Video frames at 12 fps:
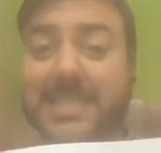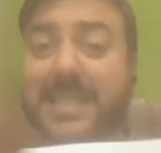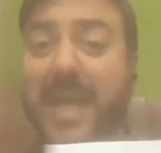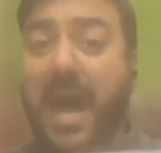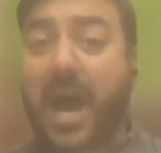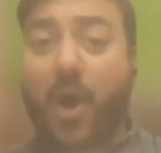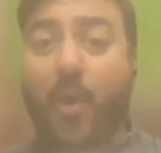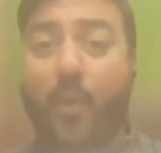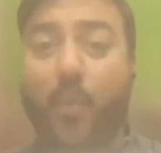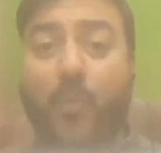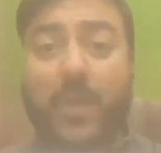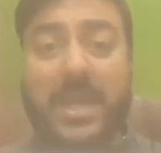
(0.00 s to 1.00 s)
is
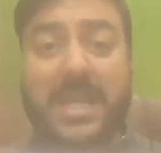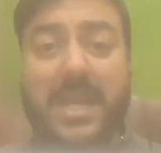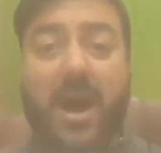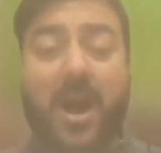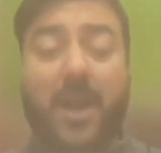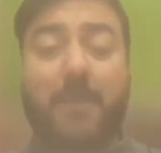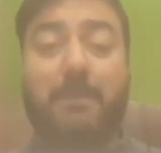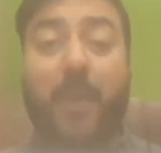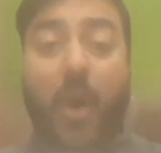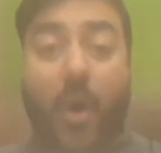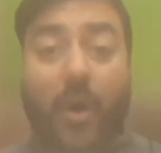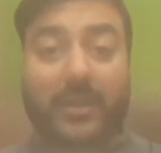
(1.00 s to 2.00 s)
how we are
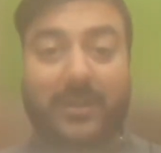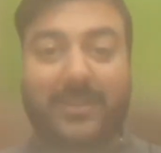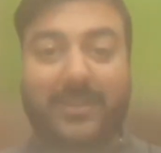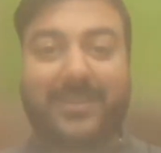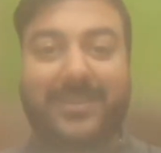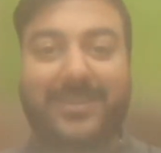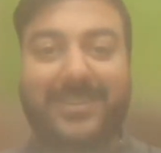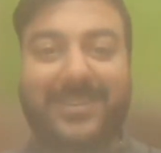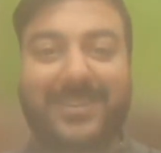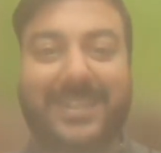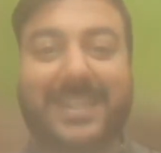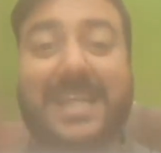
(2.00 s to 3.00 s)
born.
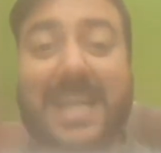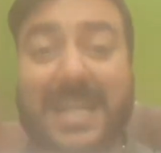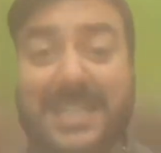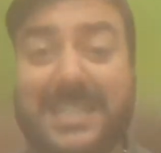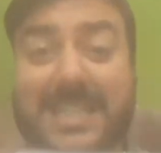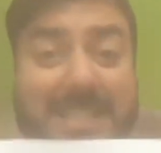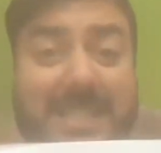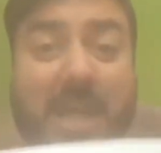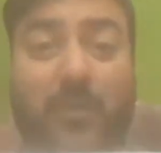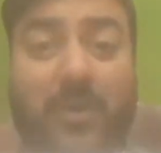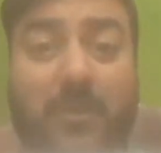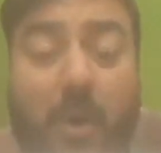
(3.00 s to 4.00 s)
Yes, this is
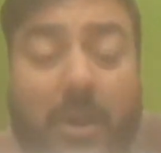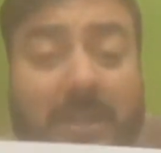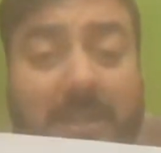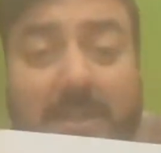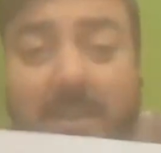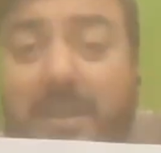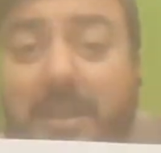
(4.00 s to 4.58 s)
how we are born